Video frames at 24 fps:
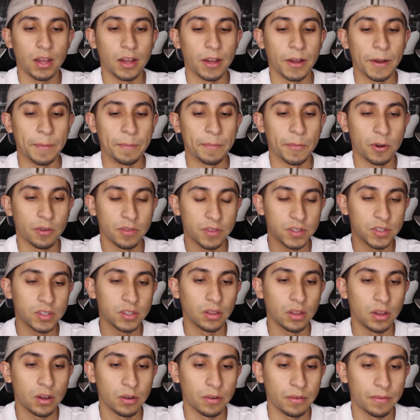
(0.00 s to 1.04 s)
um, or this
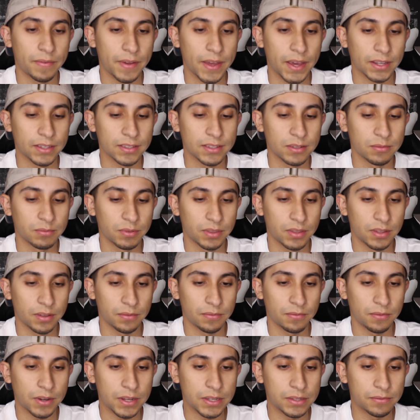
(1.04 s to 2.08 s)
glow effect with
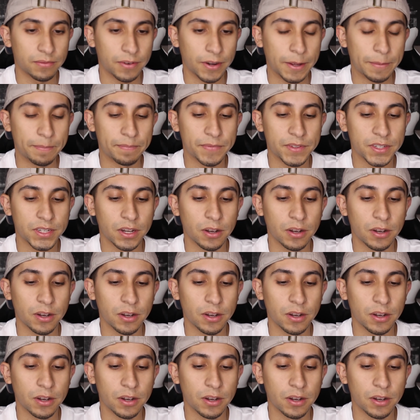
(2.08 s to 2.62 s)
the freeze frame.